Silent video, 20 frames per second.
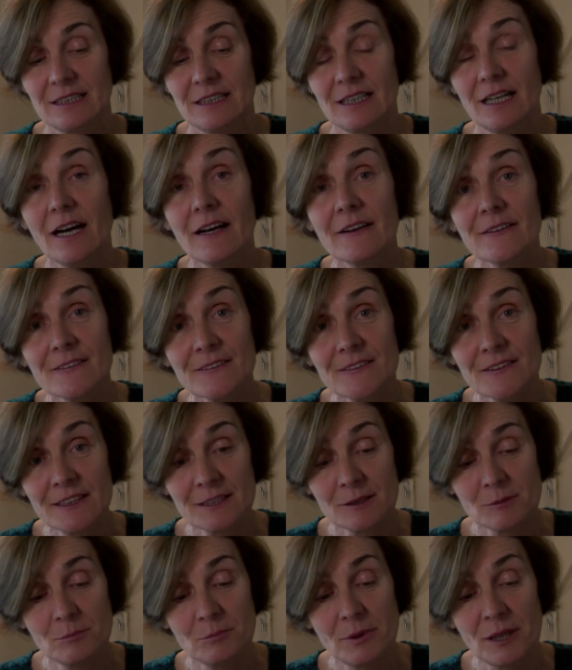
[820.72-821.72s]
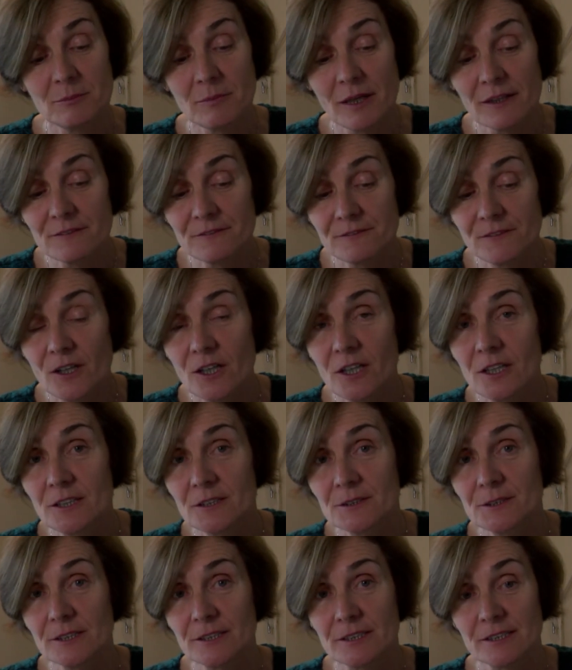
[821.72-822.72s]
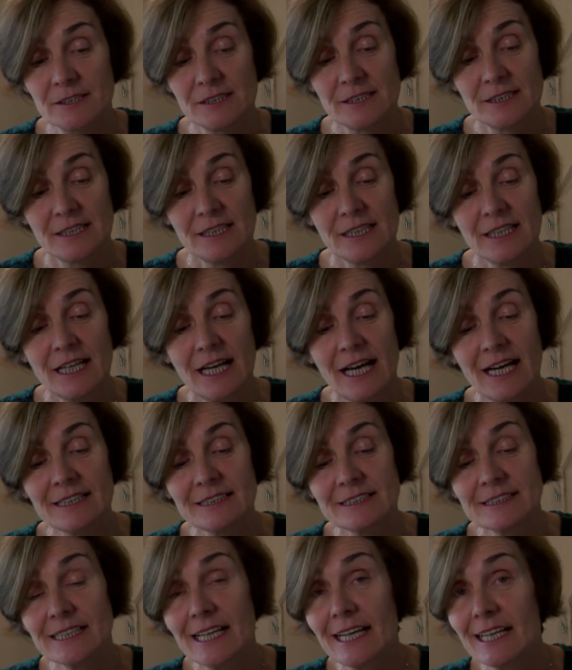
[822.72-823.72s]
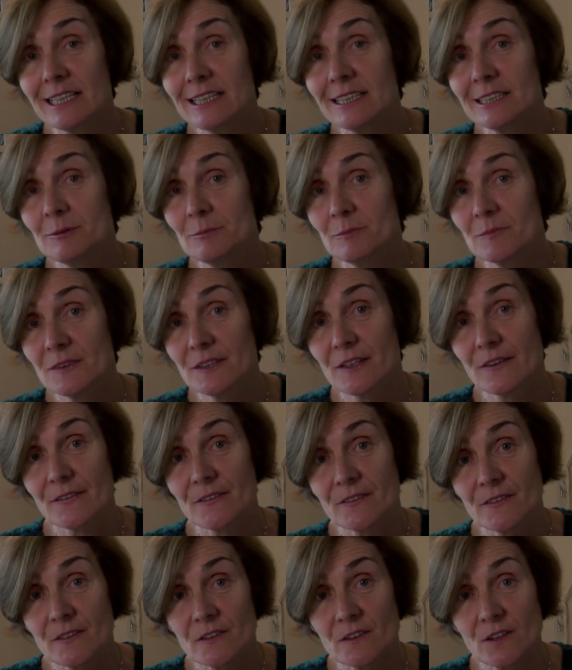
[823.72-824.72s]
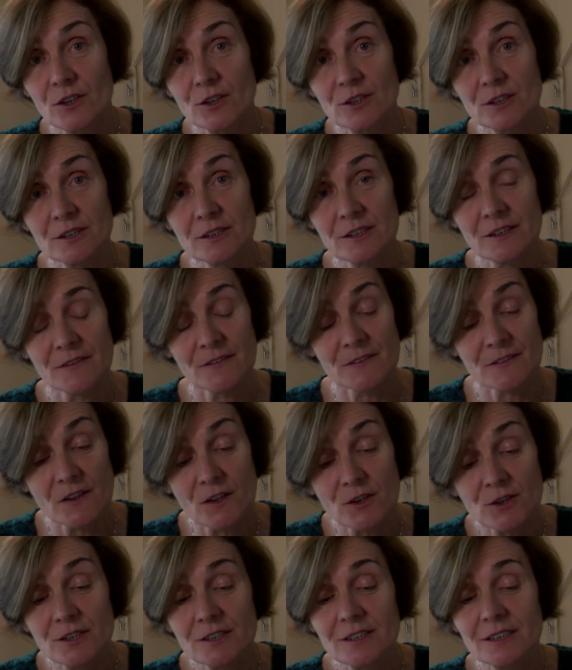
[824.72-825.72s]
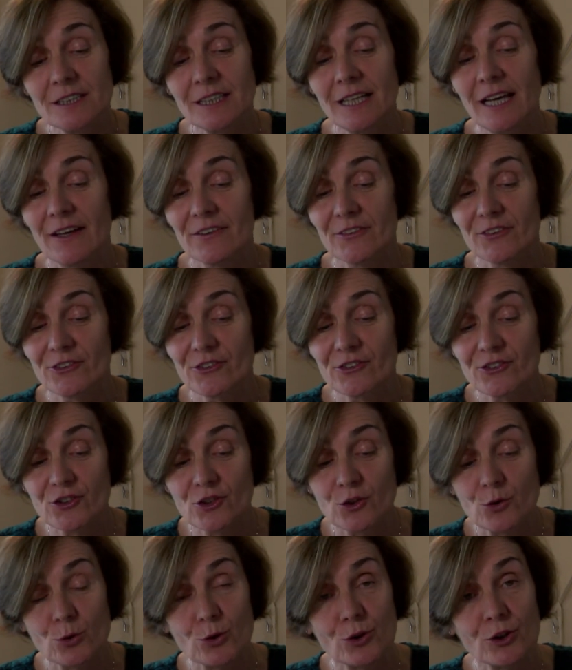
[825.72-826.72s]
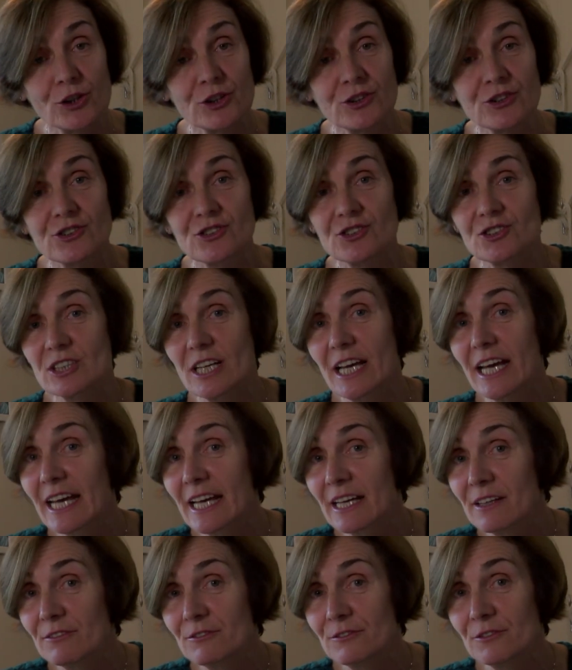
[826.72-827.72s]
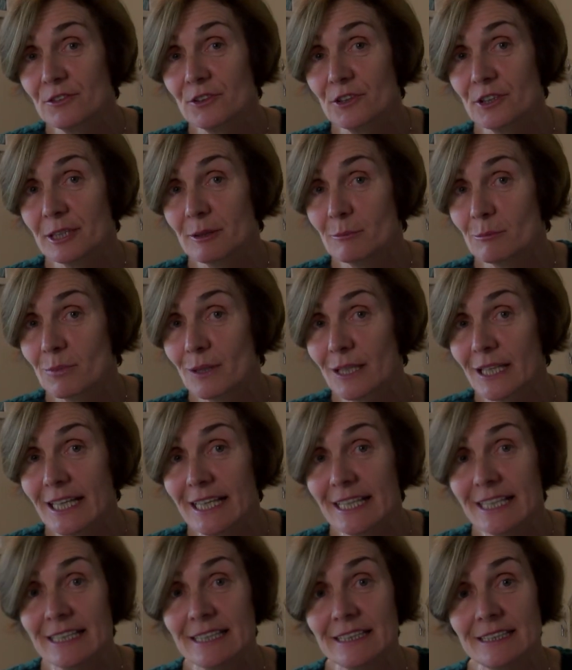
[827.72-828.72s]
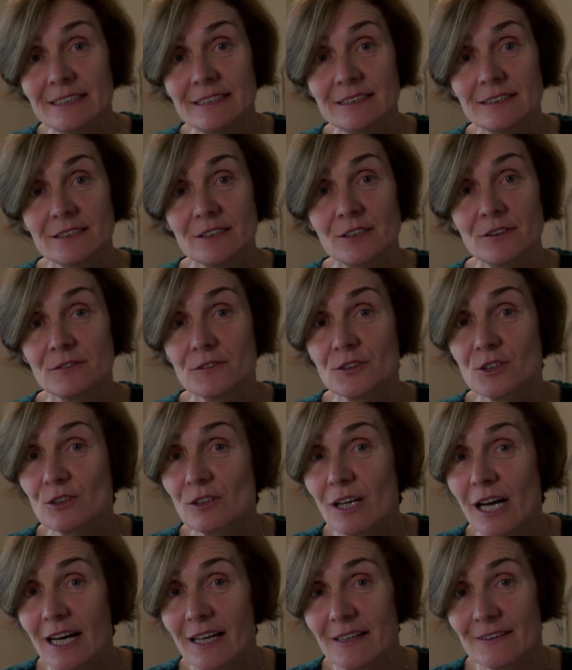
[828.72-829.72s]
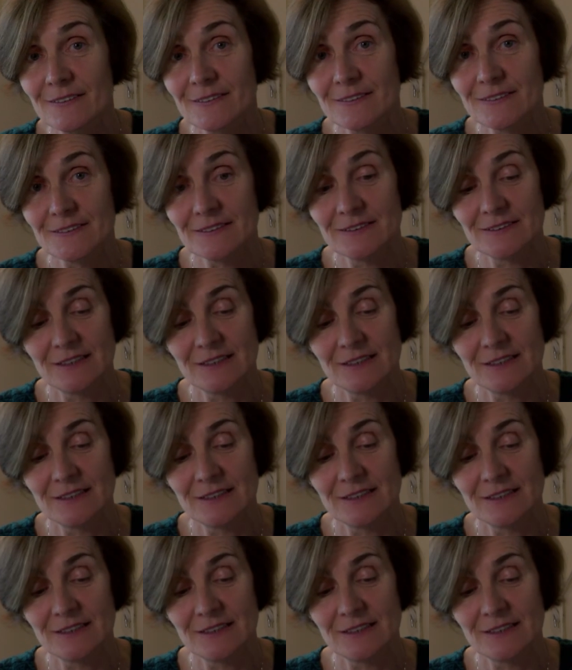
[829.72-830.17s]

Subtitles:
I sit by my father and tell him the sun has scorched every blade of grass.